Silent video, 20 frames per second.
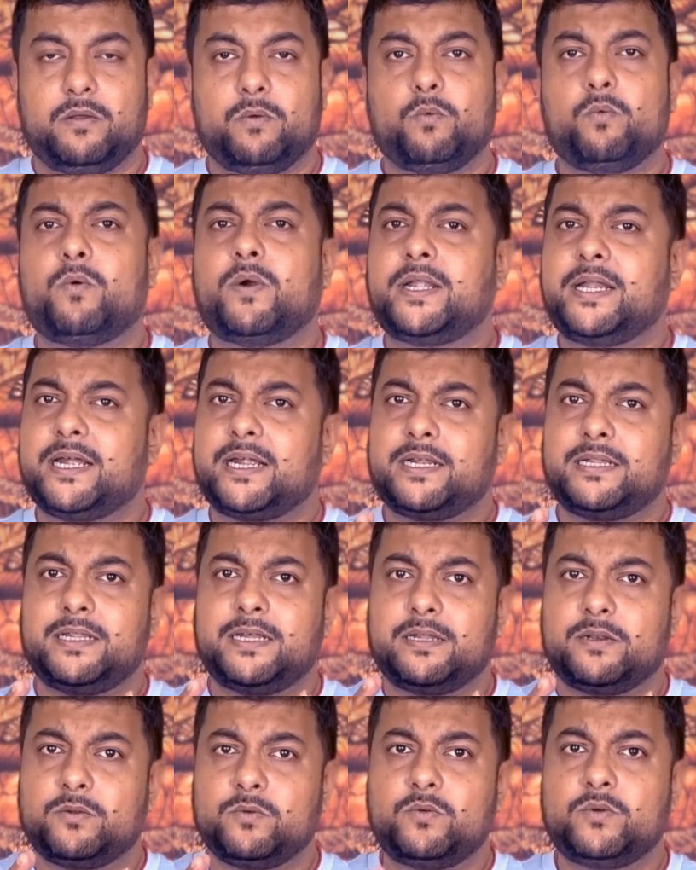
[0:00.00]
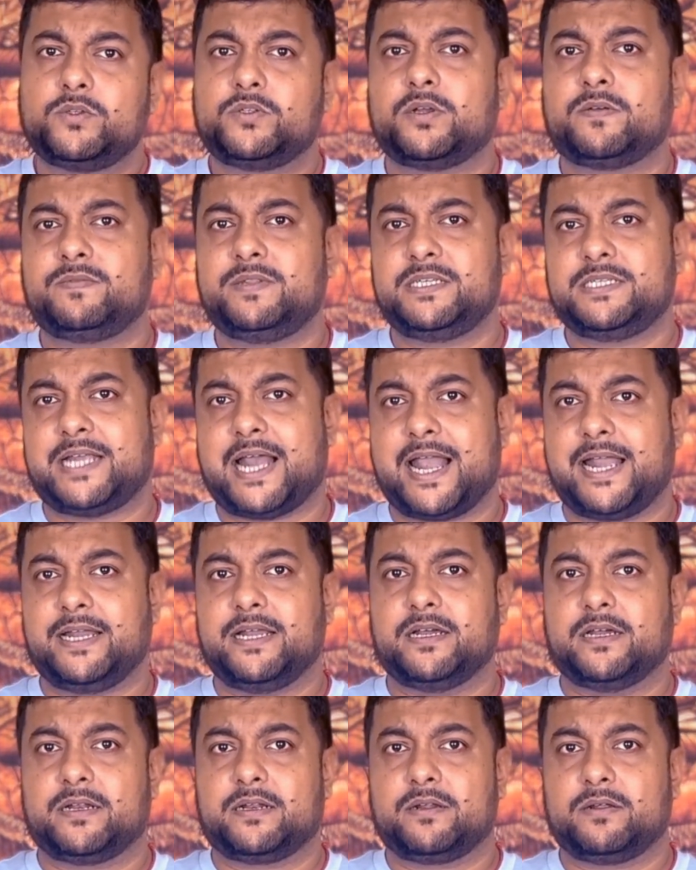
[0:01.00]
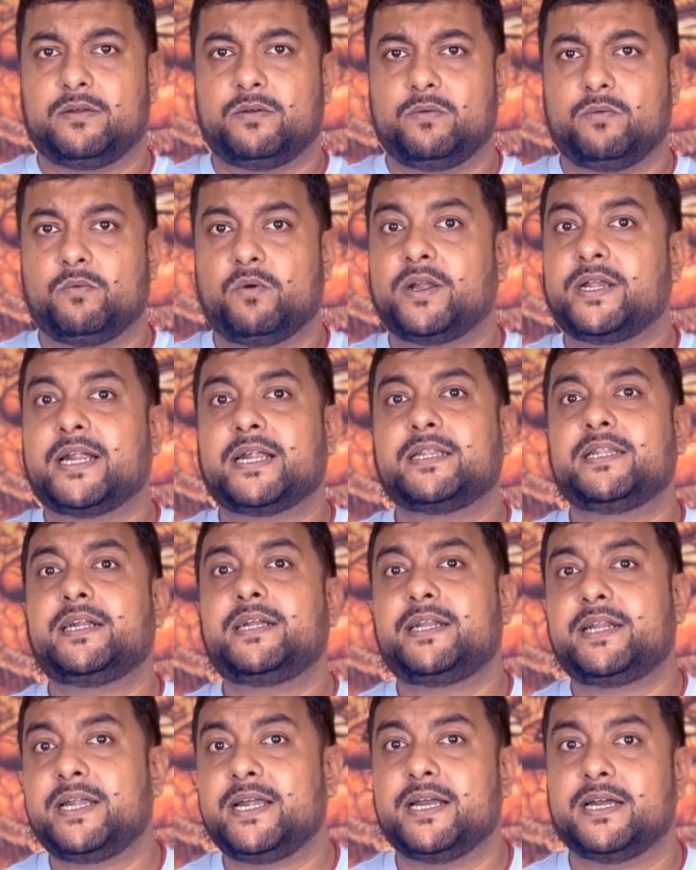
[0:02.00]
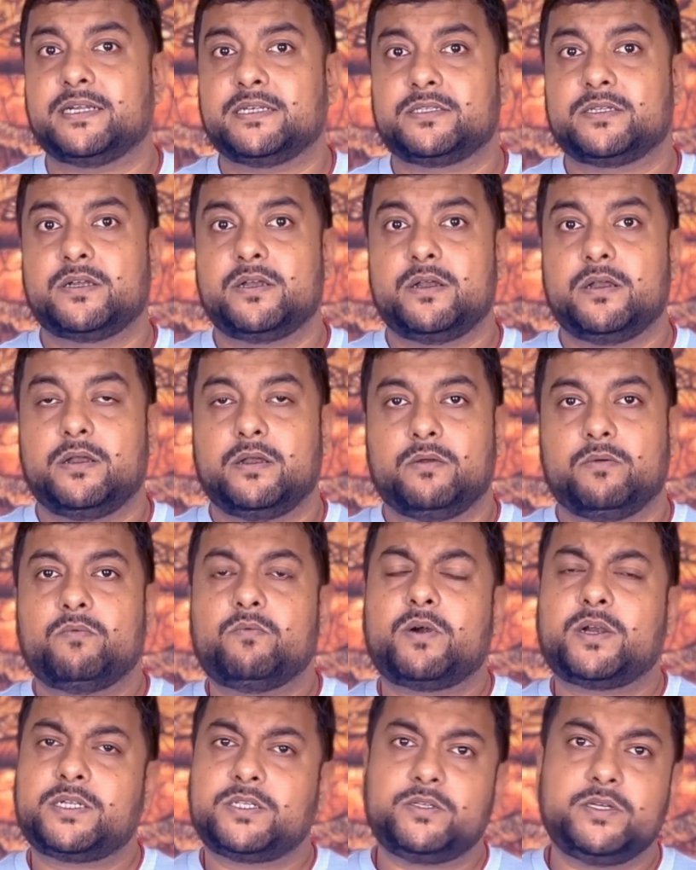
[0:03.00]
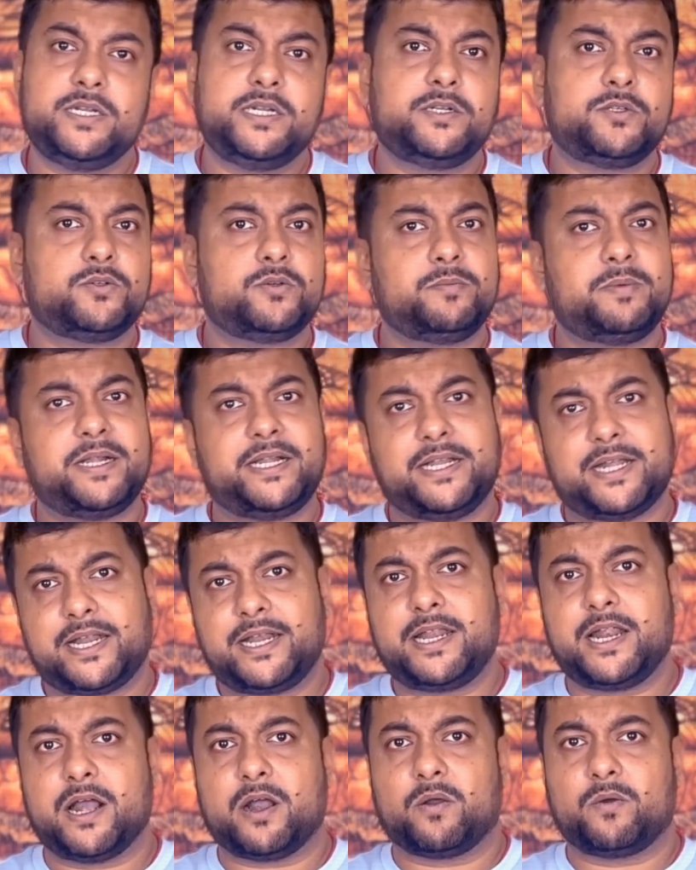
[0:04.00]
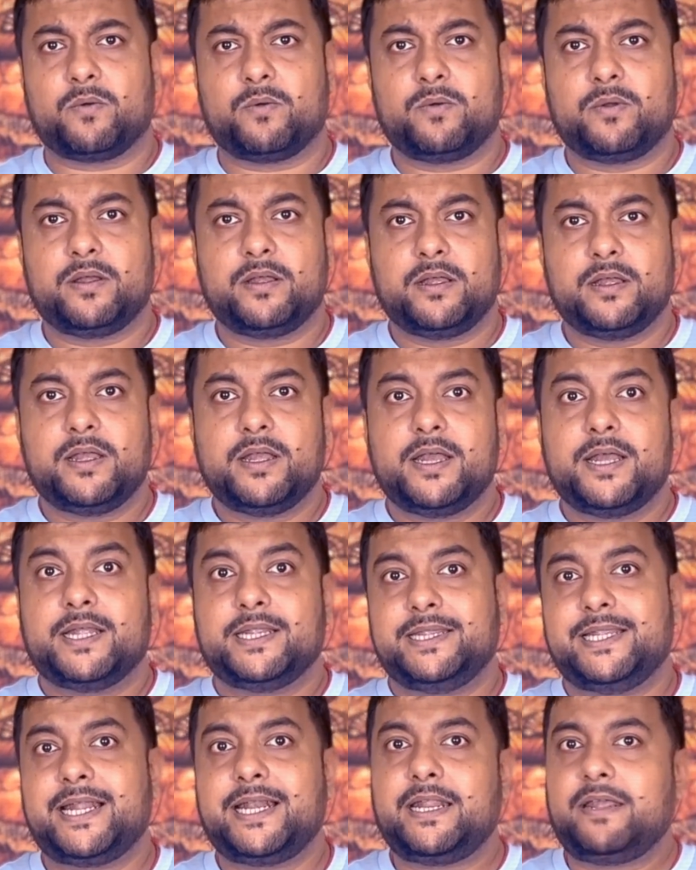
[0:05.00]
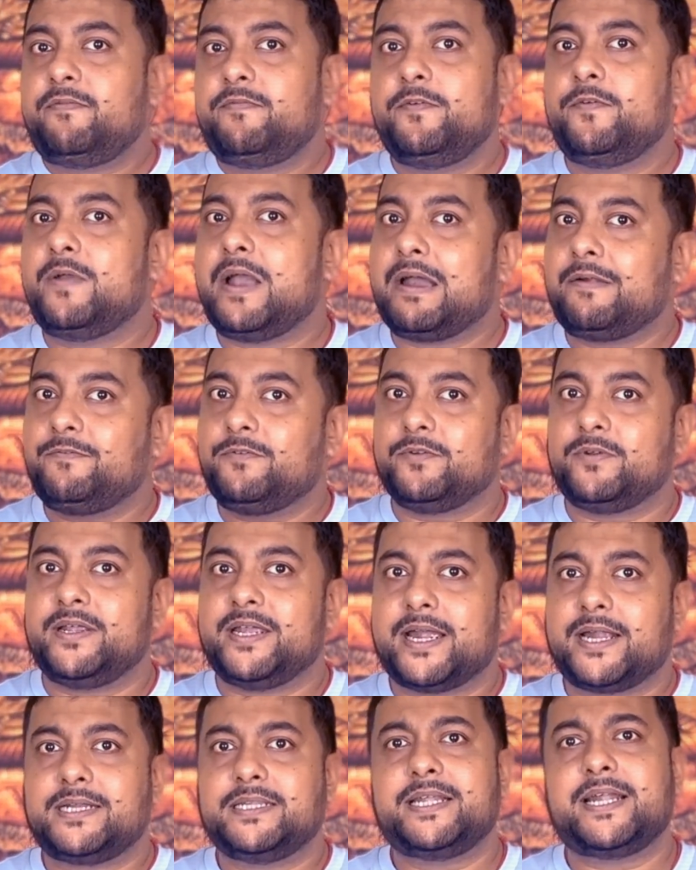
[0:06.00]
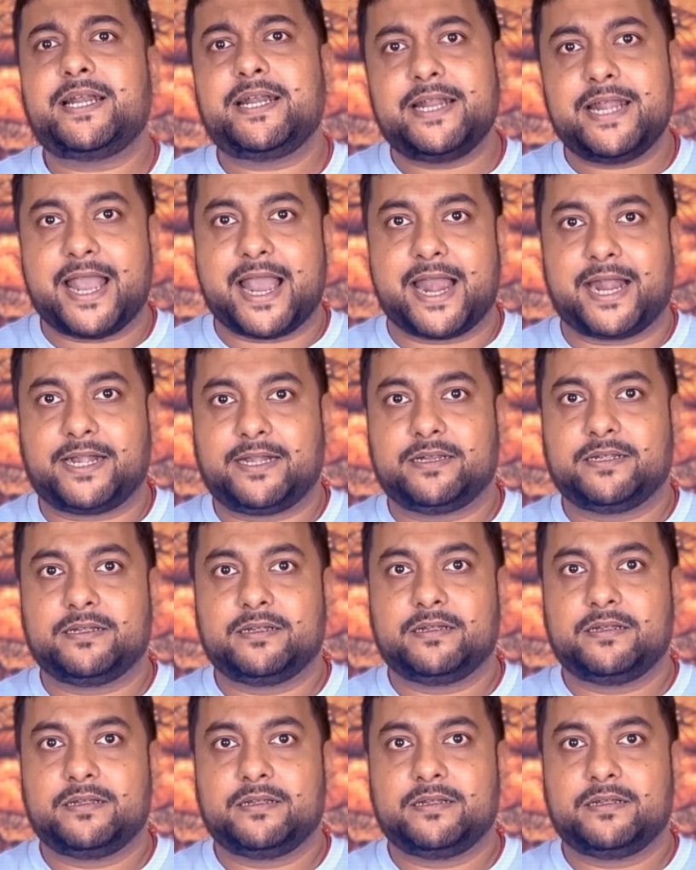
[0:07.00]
What are the roots of this anger? What are the triggers? What needs to be done now? Then if you have to react, then react.